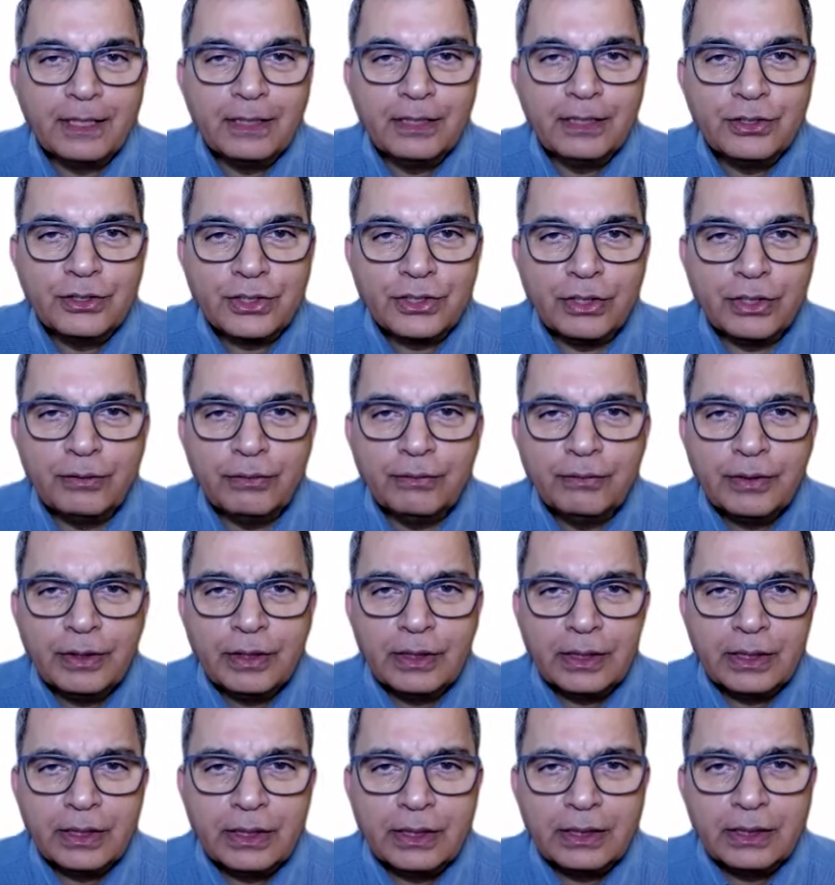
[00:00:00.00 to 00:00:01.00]
So,
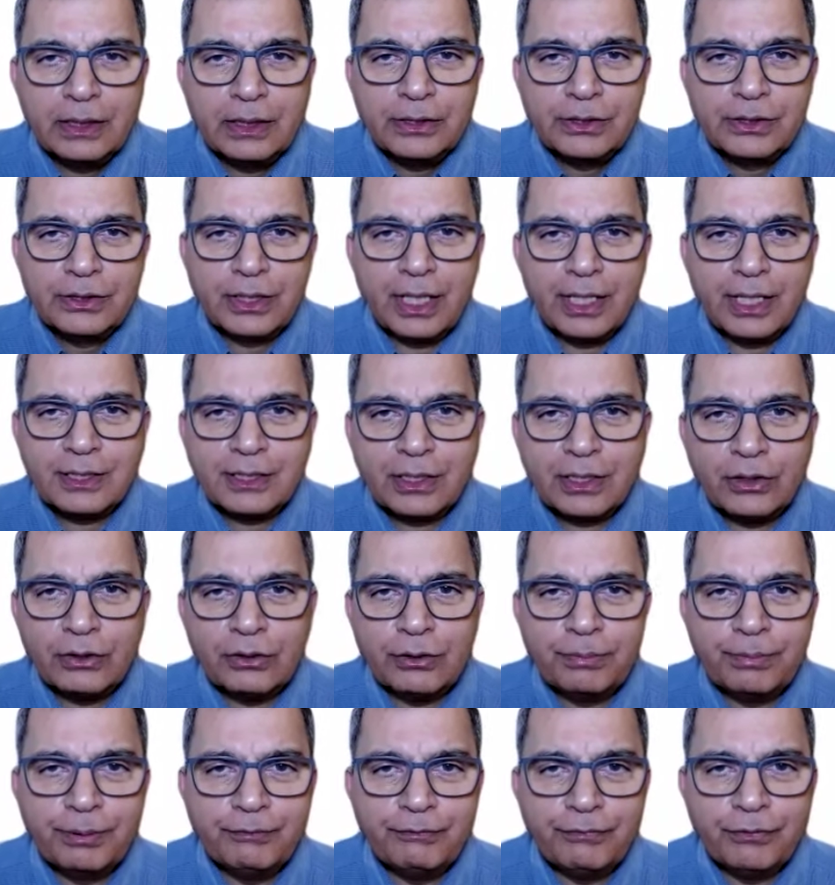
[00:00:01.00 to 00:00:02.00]
so that's a
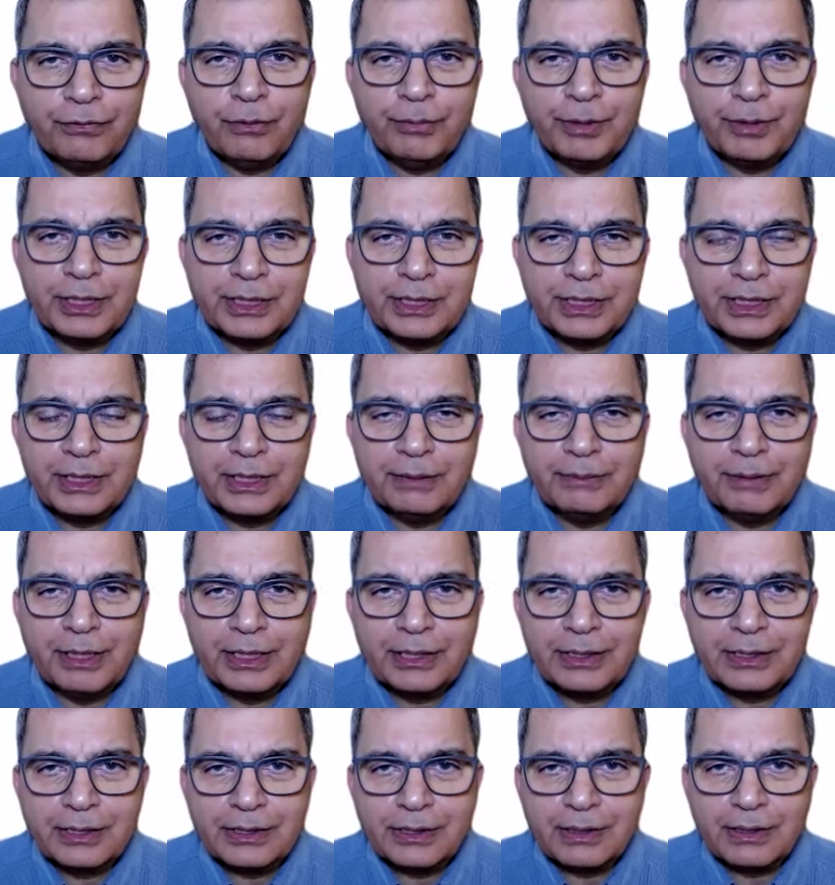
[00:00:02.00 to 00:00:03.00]
good performing team.
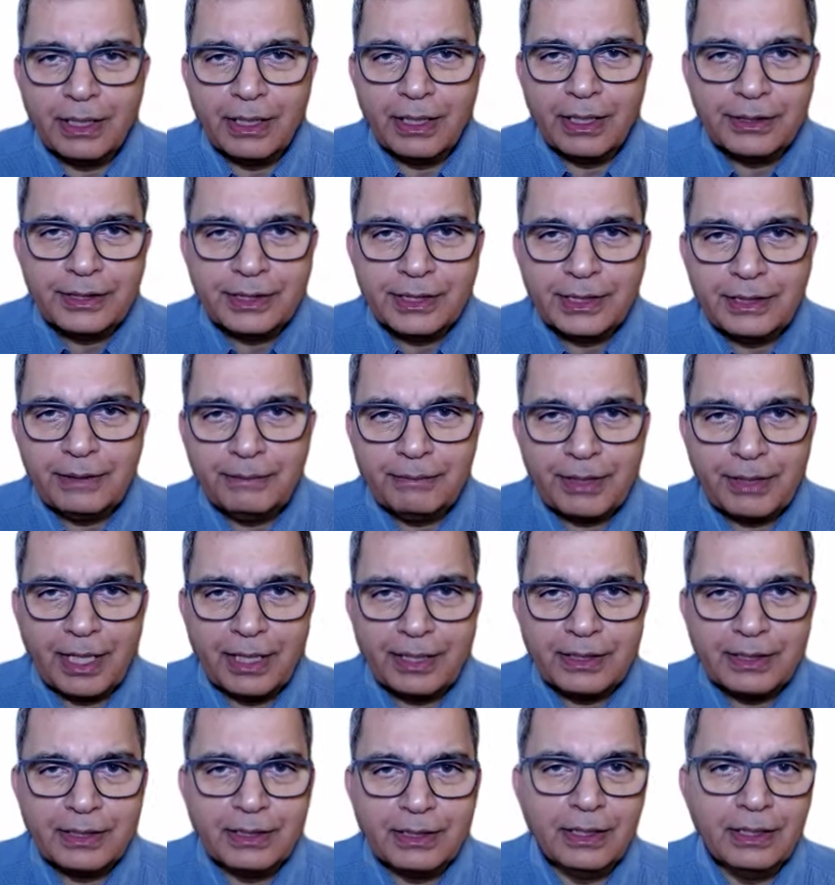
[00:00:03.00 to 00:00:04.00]
Is a team
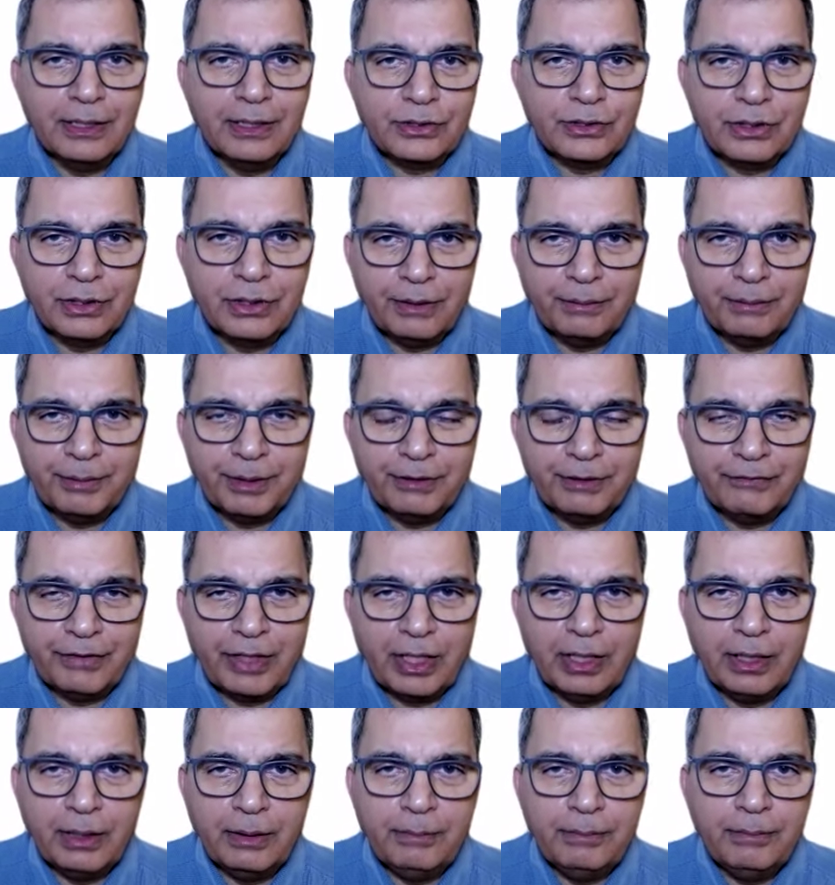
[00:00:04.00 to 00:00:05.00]
that has got a bit of a
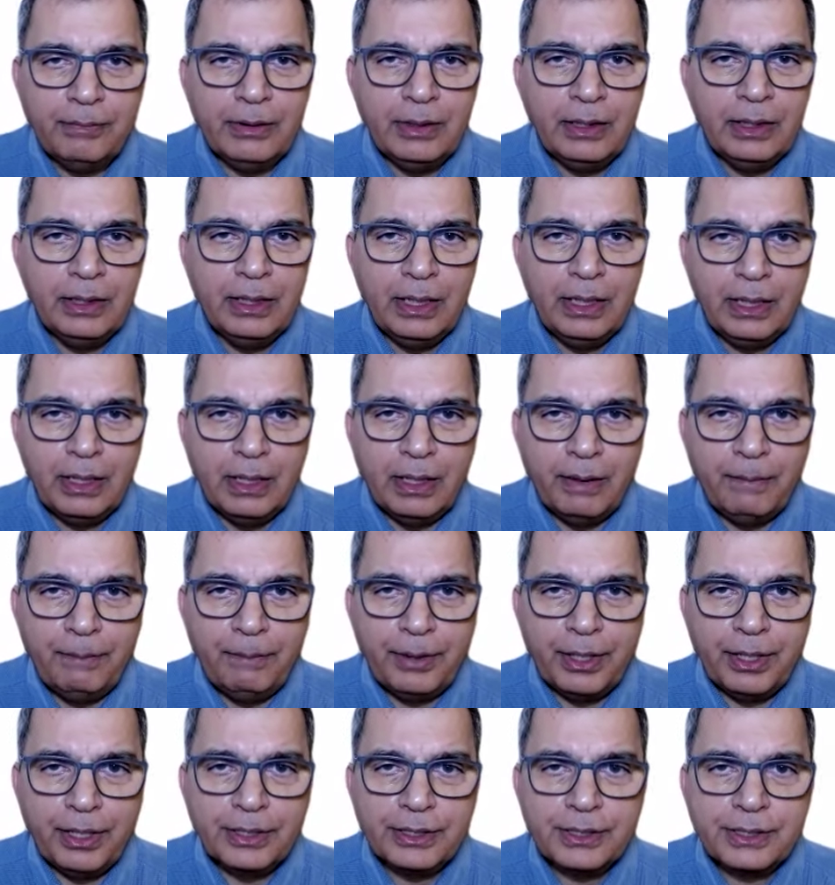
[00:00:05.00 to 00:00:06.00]
hum, a
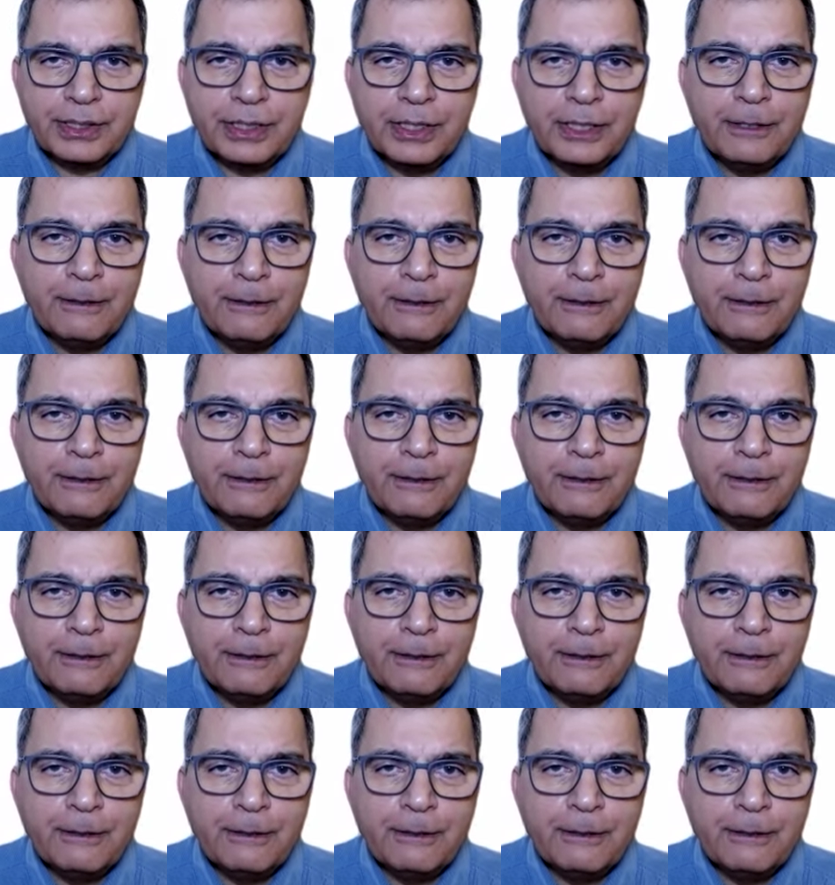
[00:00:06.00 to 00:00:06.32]
buzz.